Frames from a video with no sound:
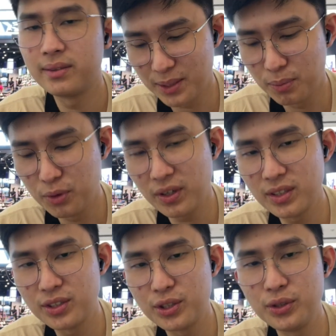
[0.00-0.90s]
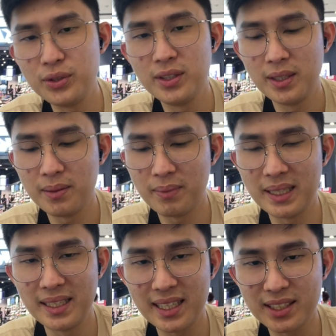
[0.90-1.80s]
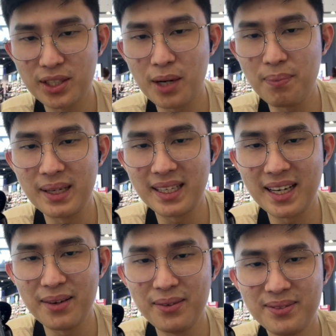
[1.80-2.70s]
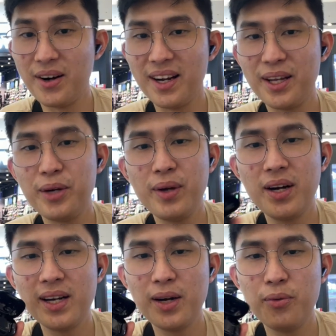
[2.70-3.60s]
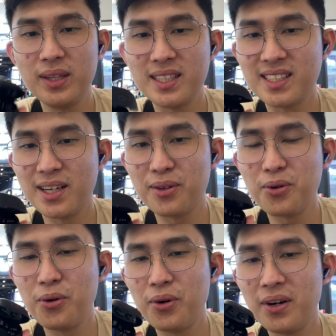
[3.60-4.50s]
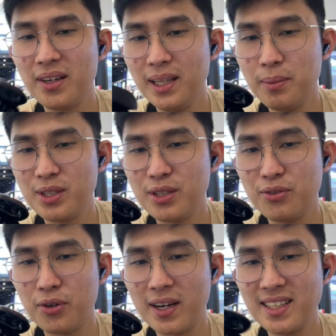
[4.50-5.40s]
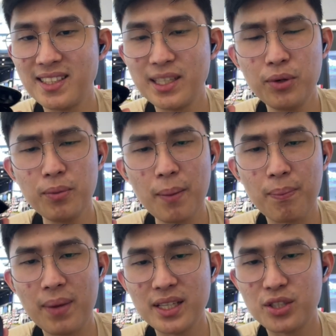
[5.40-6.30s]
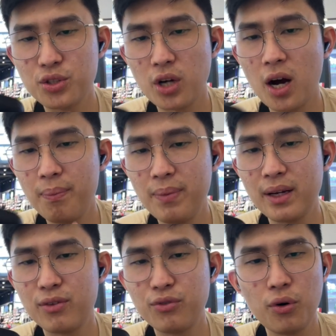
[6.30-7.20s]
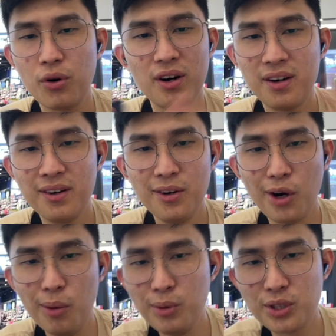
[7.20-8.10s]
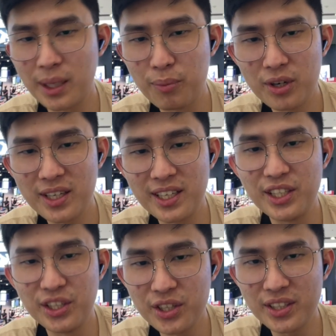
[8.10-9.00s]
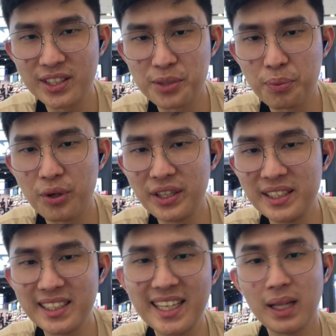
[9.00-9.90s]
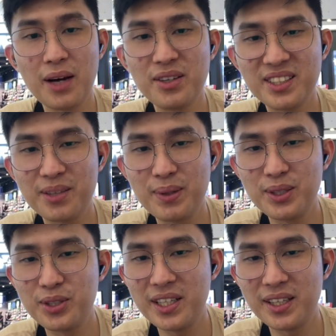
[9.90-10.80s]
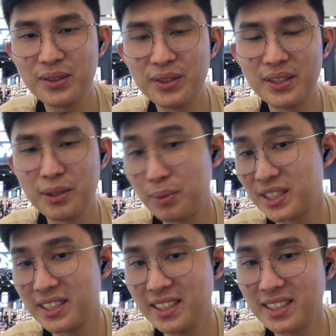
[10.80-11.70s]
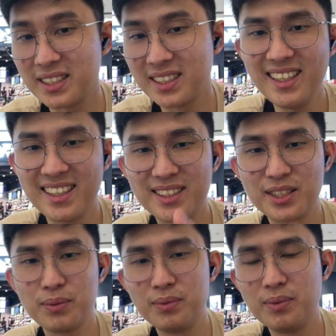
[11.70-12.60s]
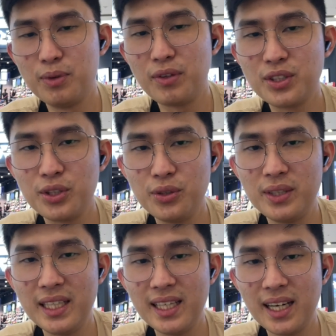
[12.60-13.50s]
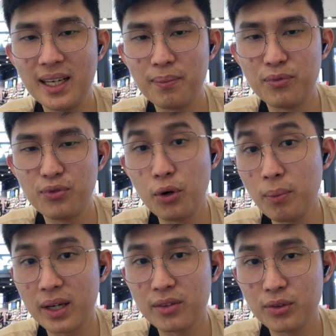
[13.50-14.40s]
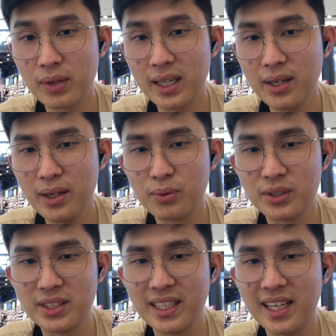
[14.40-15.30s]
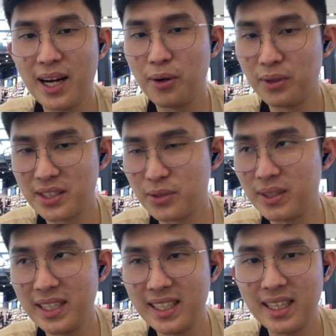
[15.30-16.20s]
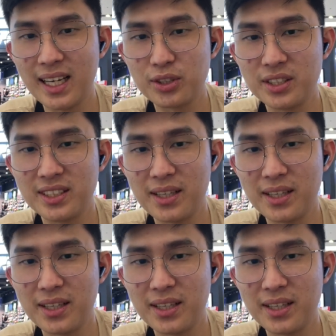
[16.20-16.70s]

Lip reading: Let's move on to my next topic now. All right, here we are now with the Soundcore Liberty 4 NC, one of my best top pick for almost like more than a year at this point. But how does it compare to the other earbuds in the list? And yeah, let's move on to the phone microphone right now, and we'll see how this thing actually